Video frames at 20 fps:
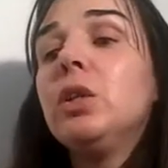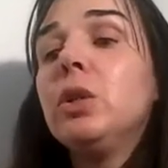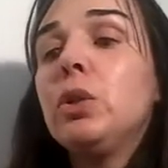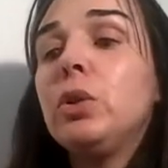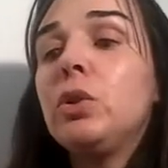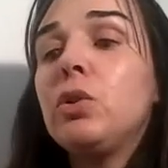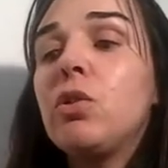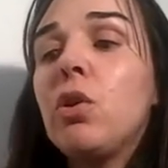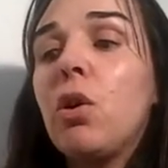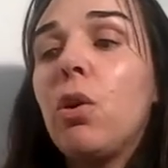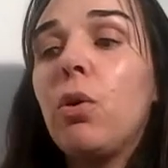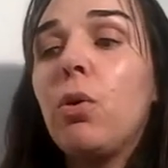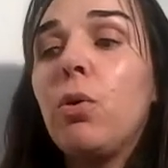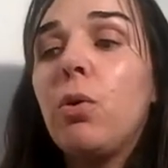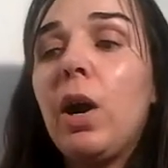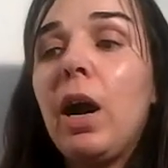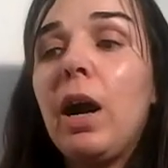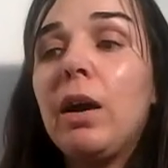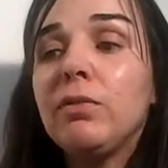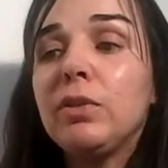
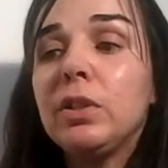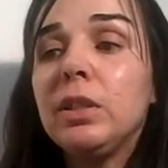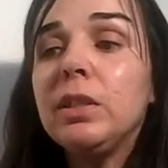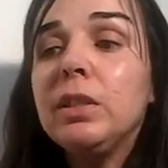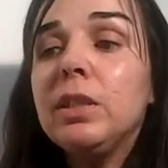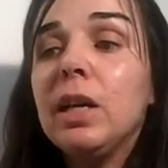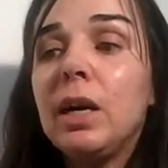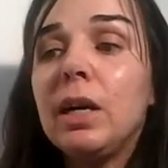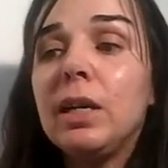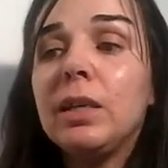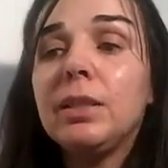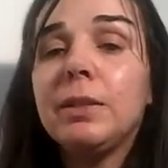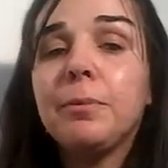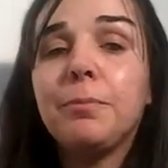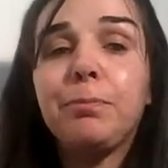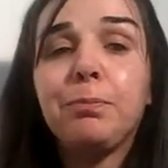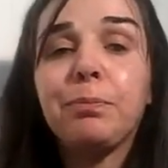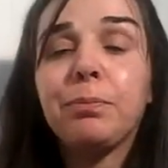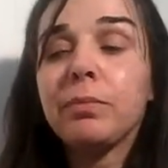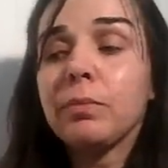So after that,
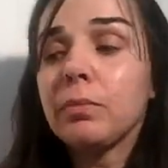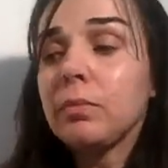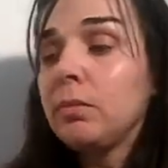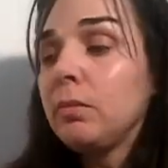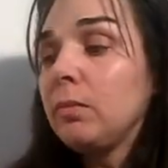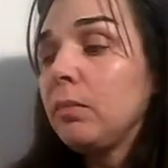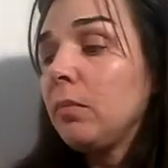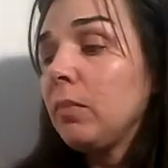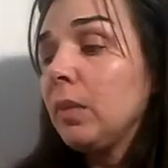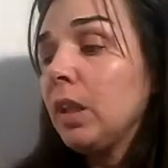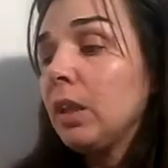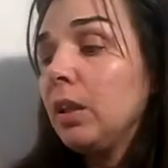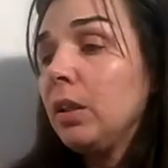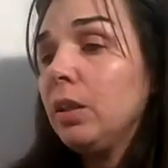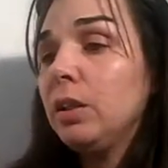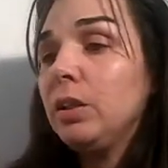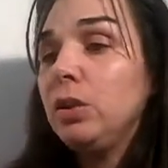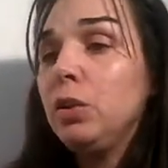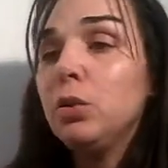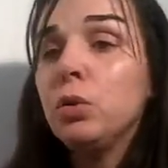
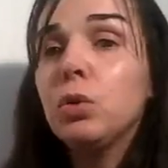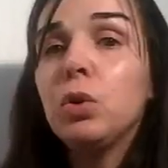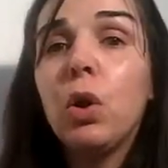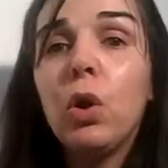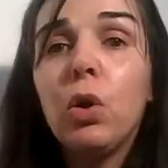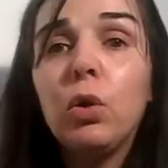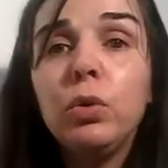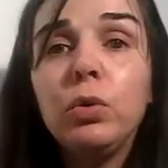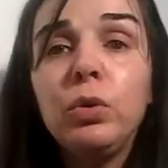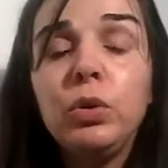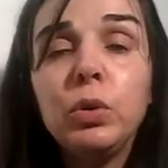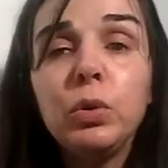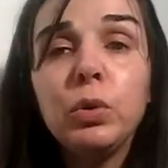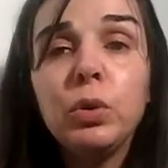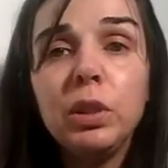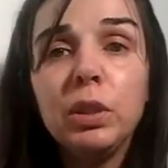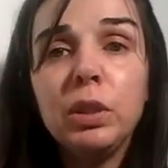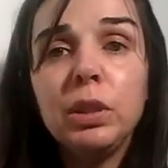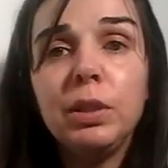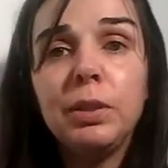you go to
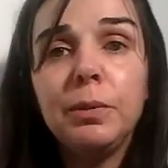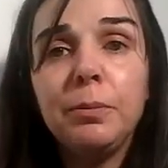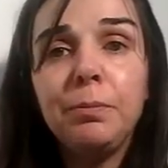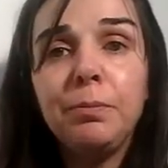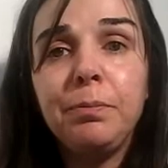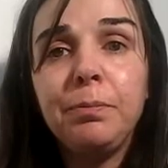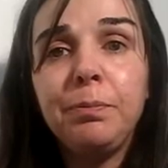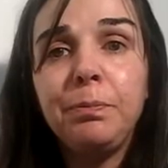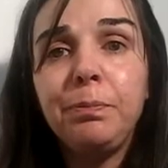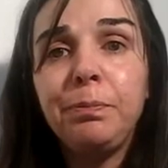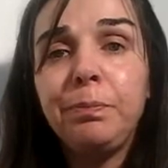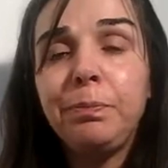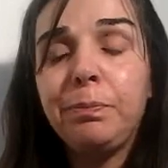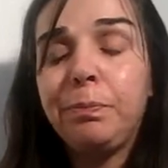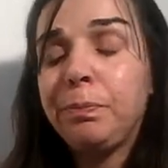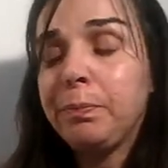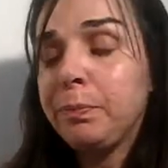the